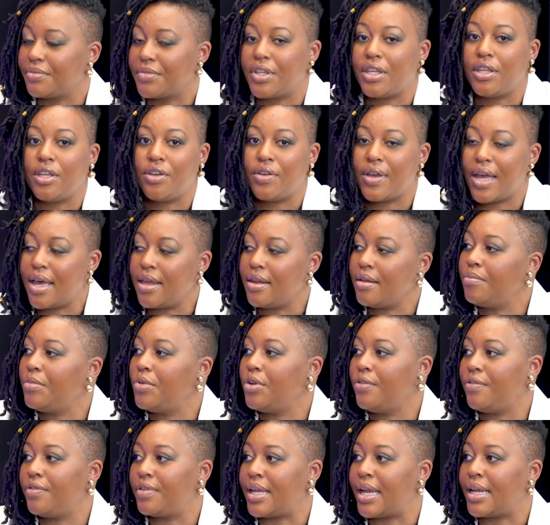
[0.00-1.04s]
You got to
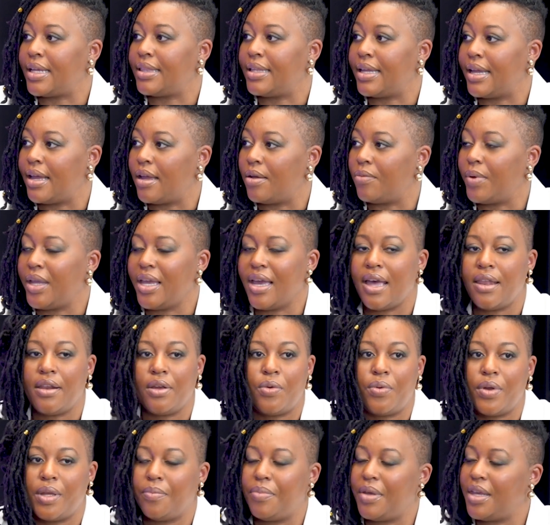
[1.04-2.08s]
move like that. We got to
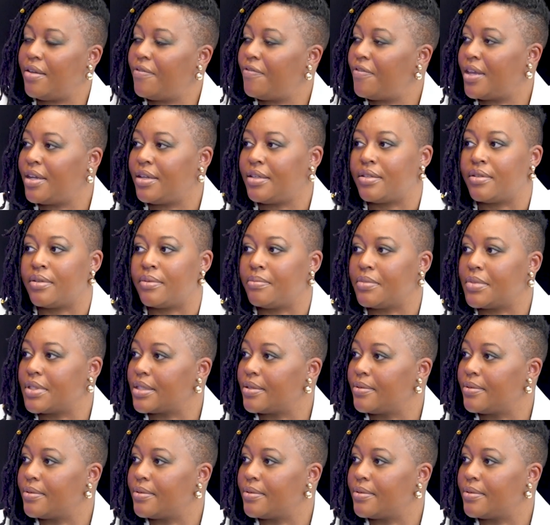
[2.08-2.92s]
quit being victims.